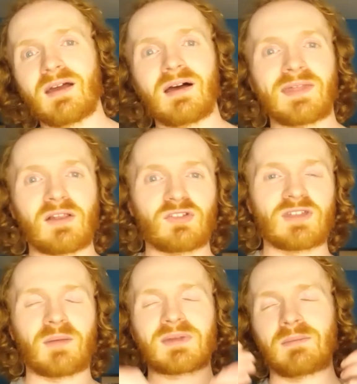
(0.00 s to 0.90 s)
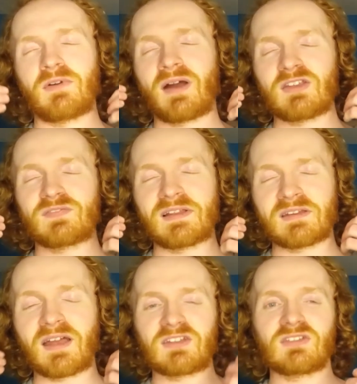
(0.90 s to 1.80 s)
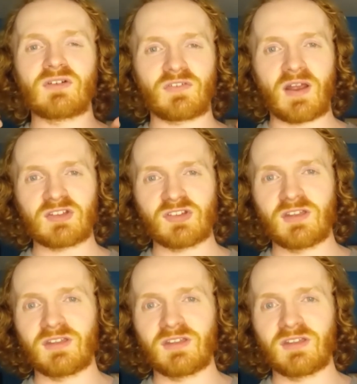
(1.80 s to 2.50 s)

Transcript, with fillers: And that'll just help keep your eyes feeling nice and refreshed.